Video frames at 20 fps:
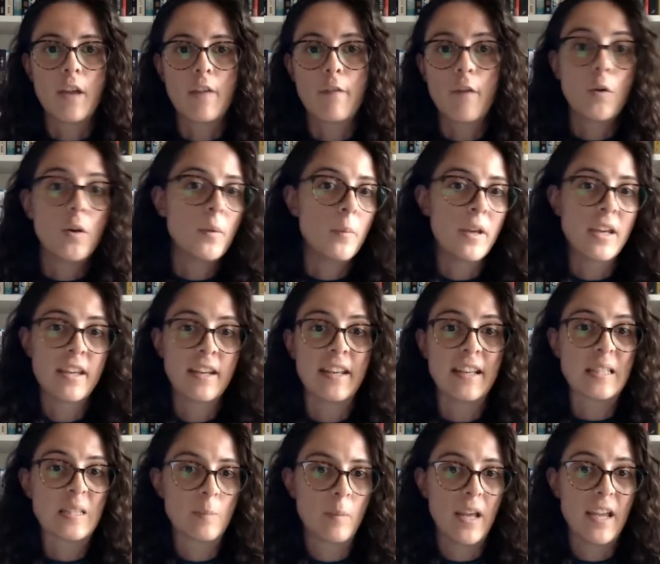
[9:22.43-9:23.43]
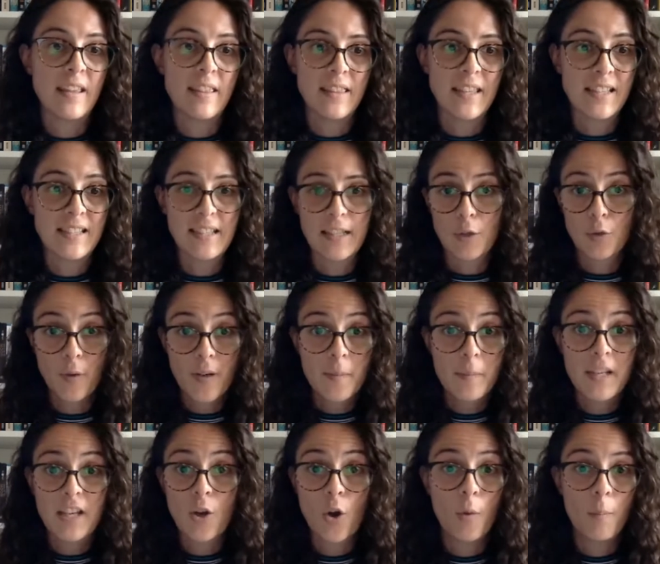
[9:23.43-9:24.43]
if only we can explain this
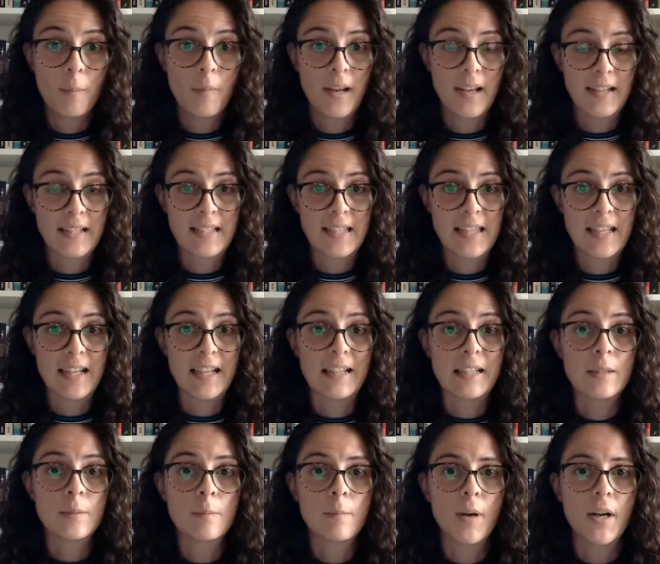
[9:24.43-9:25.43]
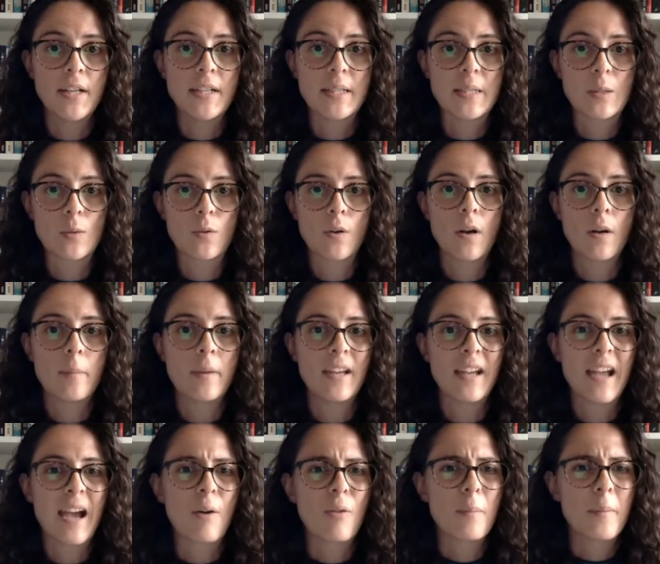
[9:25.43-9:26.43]
incredibly complex thing by describing
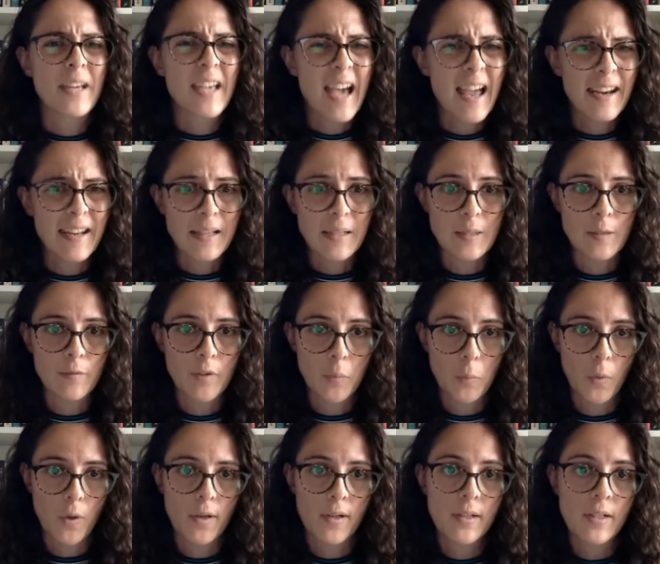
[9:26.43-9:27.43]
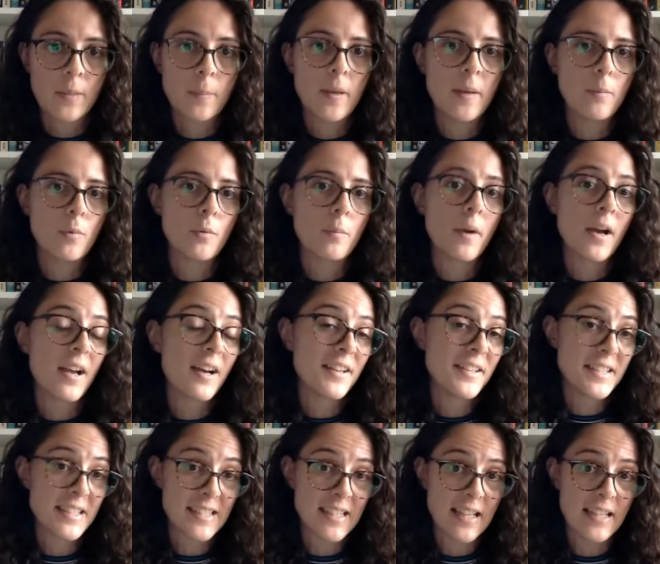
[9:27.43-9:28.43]
how the mechanics of it work, people might
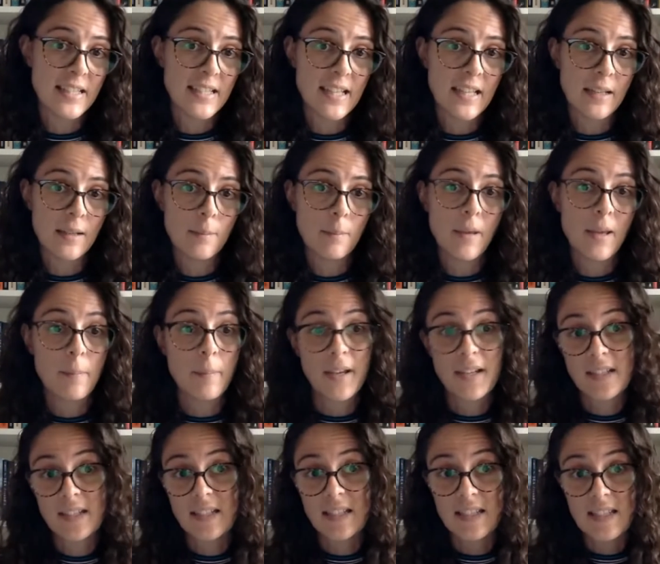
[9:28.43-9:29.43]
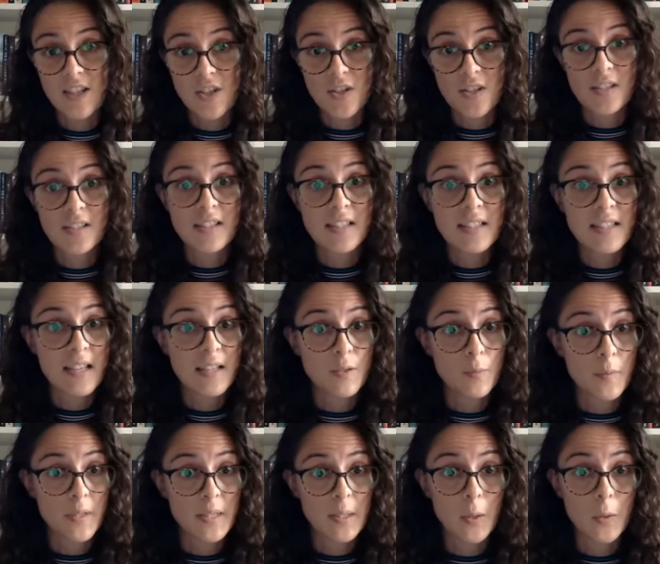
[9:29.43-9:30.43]
understand it and make better decisions as a
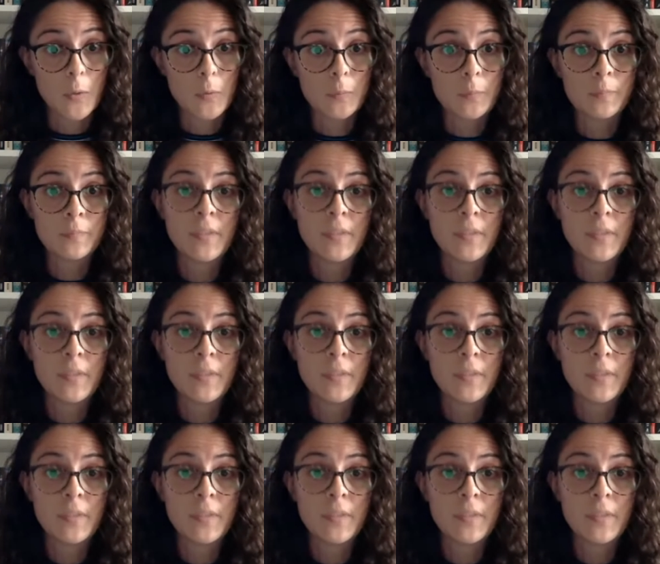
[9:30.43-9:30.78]
result.